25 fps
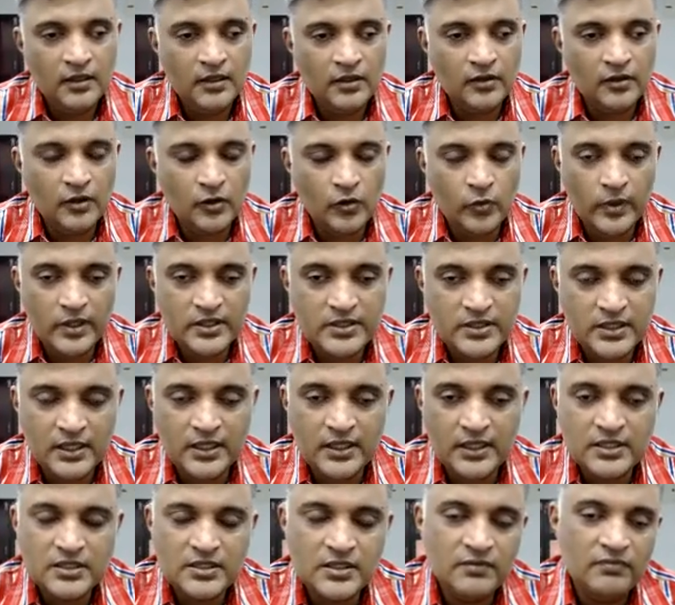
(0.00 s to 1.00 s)
The question
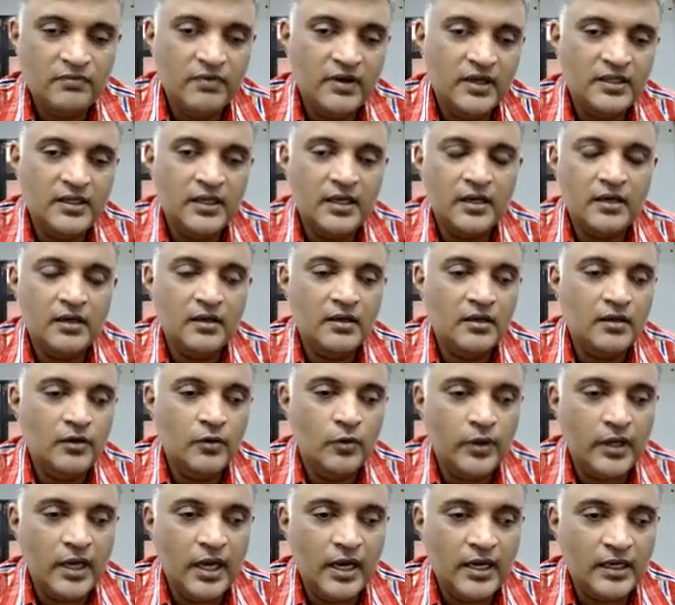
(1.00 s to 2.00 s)
is whether
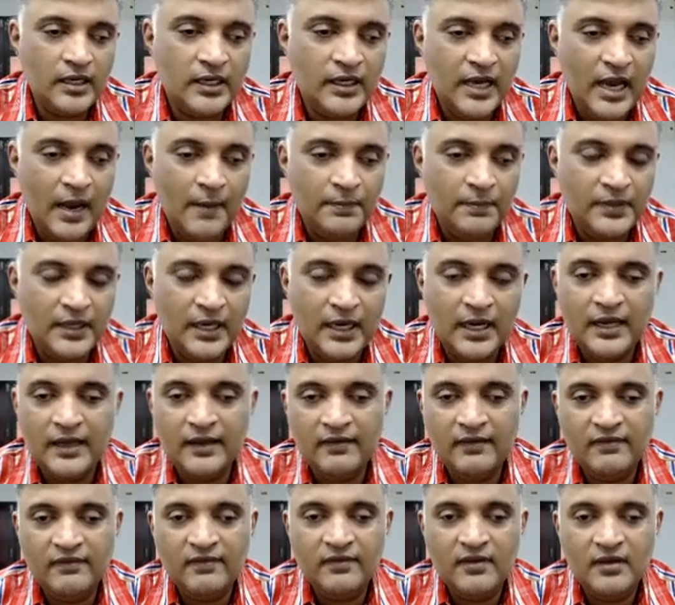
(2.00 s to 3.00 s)
you can
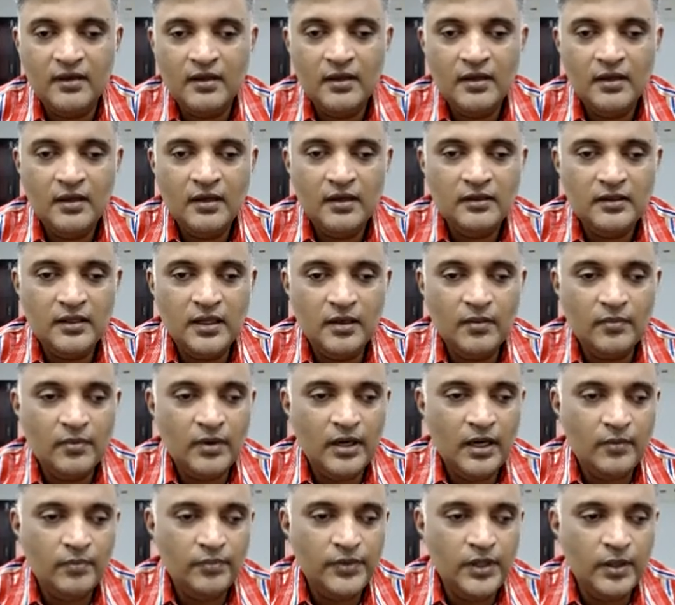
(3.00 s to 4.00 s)
capitalize
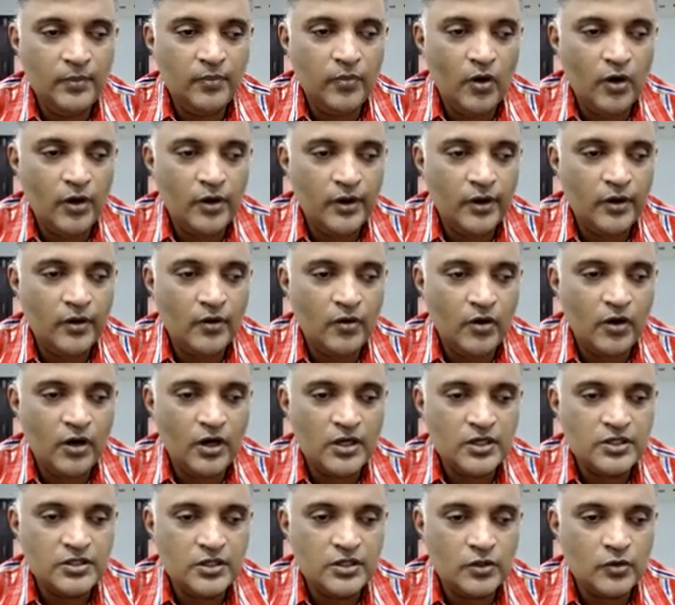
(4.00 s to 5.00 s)
the borrowing
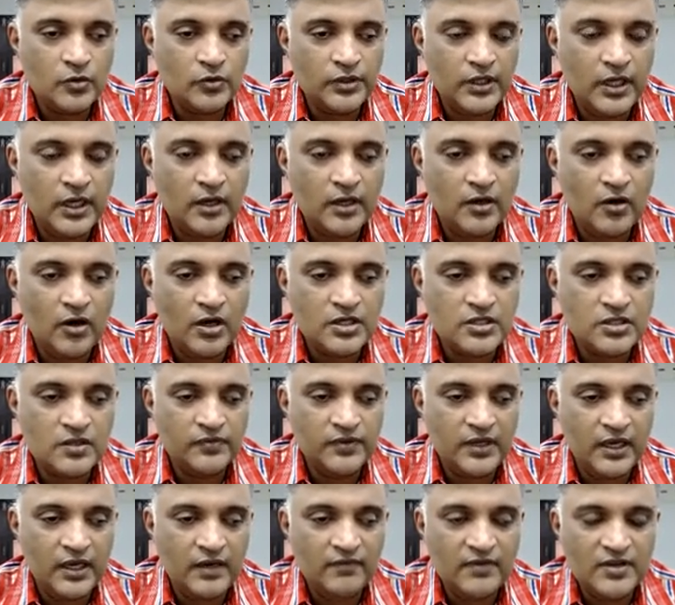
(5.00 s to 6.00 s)
cost to the cost of
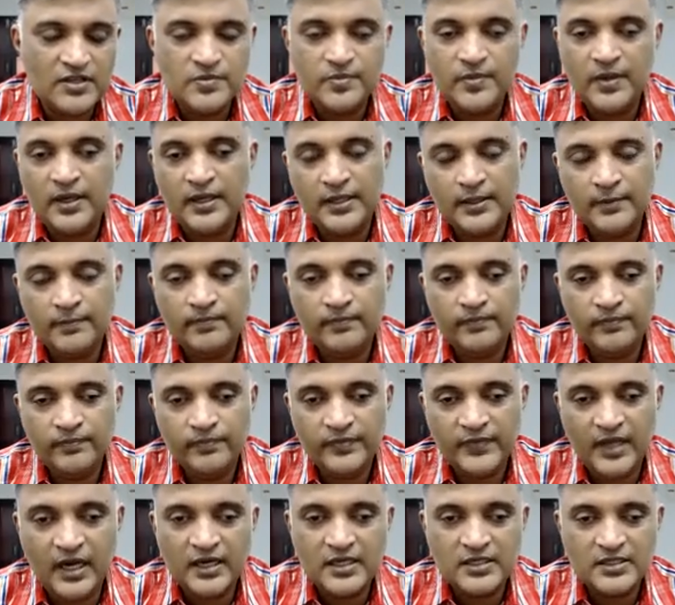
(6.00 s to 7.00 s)
the investment.
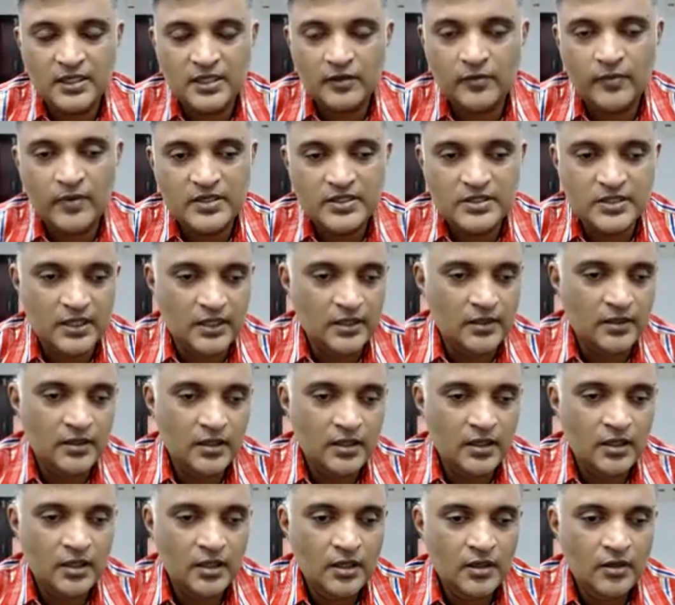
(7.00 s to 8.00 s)
That is the question.
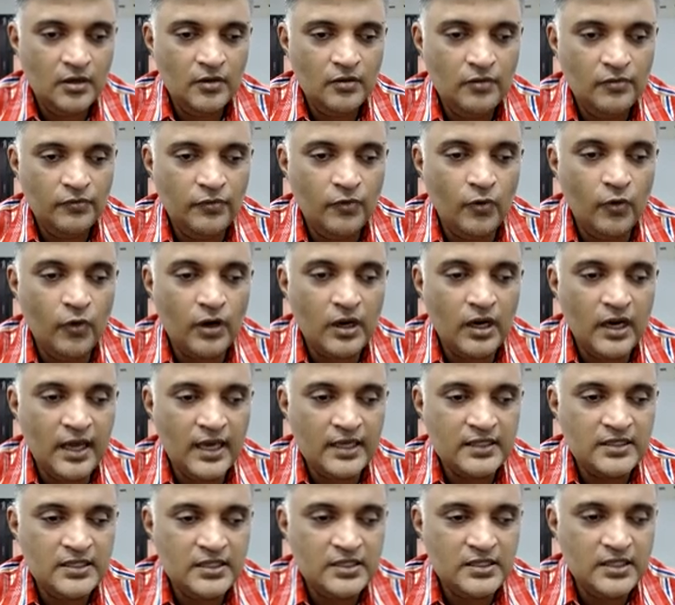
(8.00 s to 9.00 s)
4
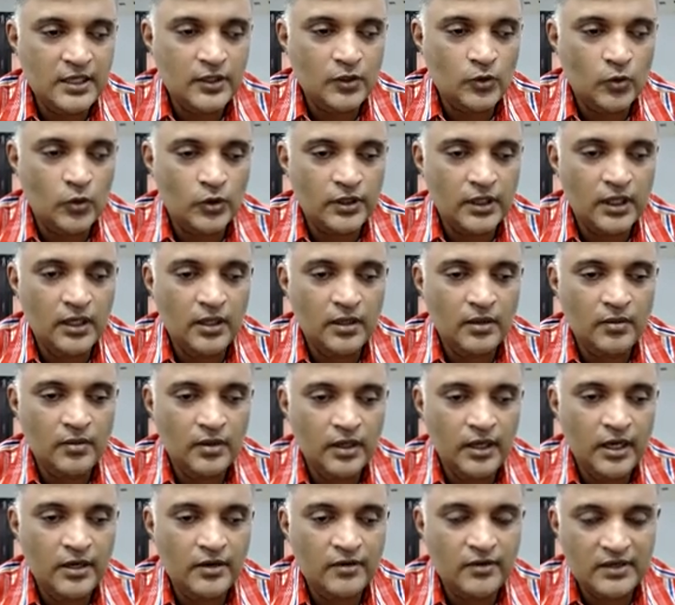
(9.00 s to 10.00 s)
lakhs is the total
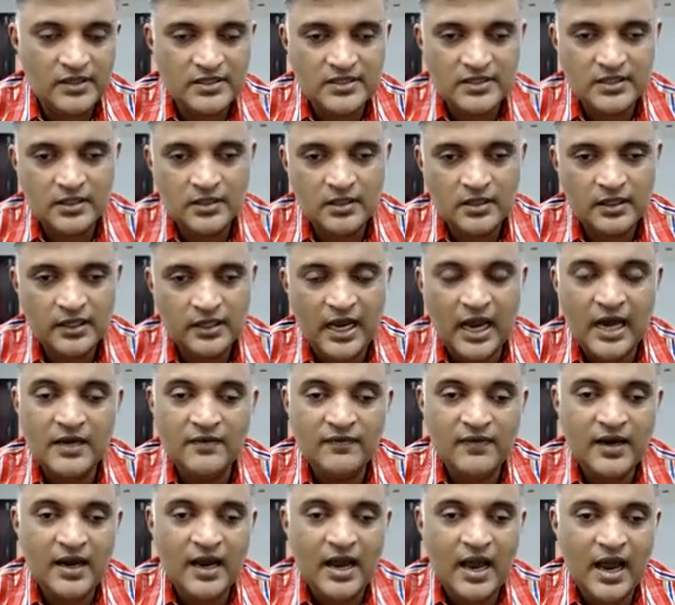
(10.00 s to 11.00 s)
interest.
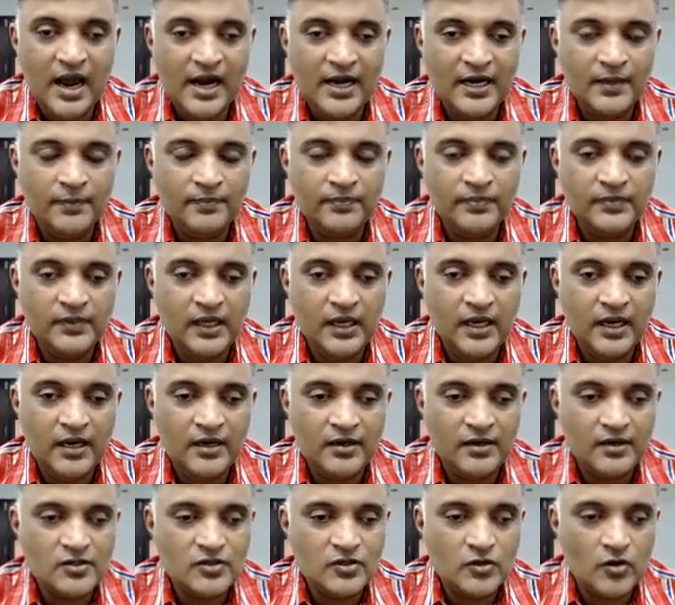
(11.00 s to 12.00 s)
Can we add up the
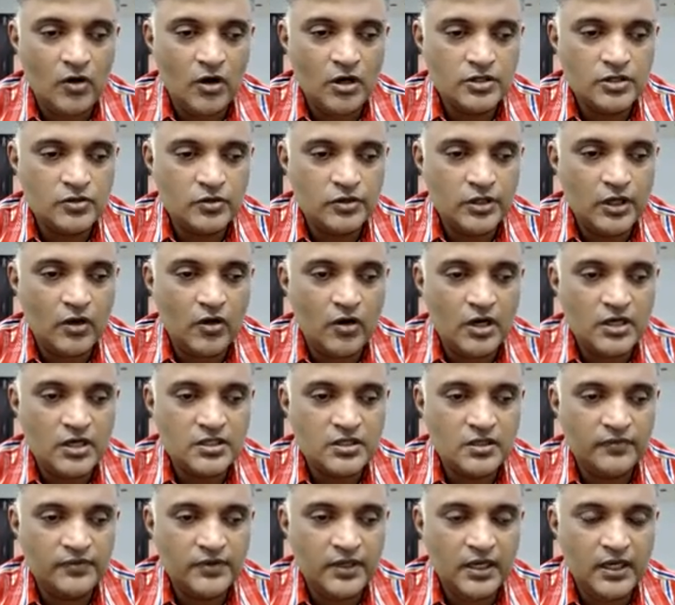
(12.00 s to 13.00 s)
interest cost to the cost
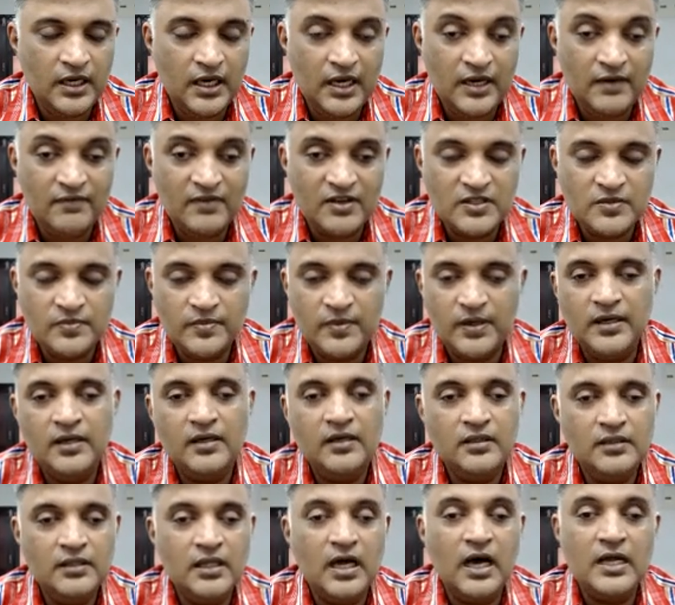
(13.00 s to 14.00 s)
of the investment?
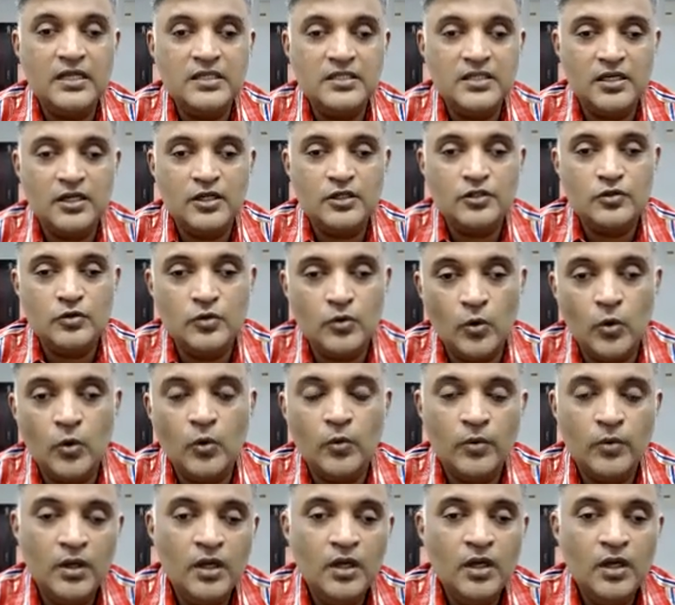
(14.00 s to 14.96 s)
The answer is no.